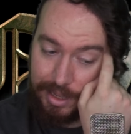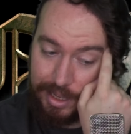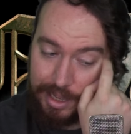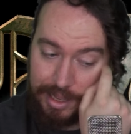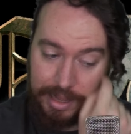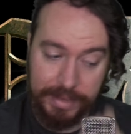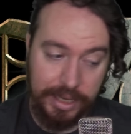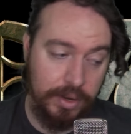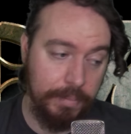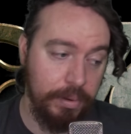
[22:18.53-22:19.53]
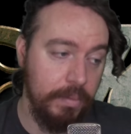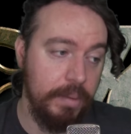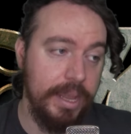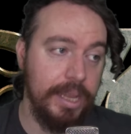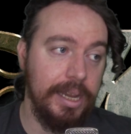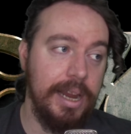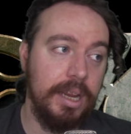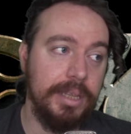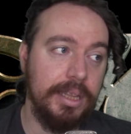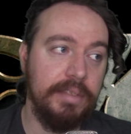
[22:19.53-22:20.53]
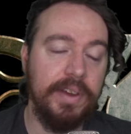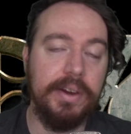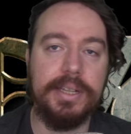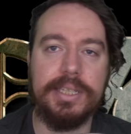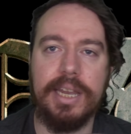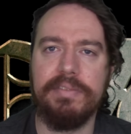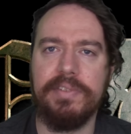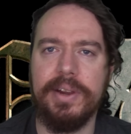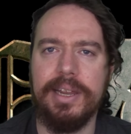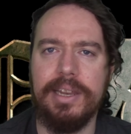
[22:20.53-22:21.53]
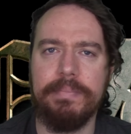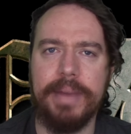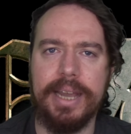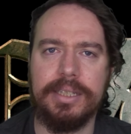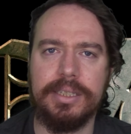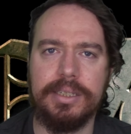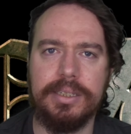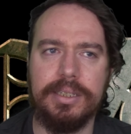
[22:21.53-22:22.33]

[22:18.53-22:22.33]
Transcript: Uh, I mean, you could probably make an argument that the variants had very little impact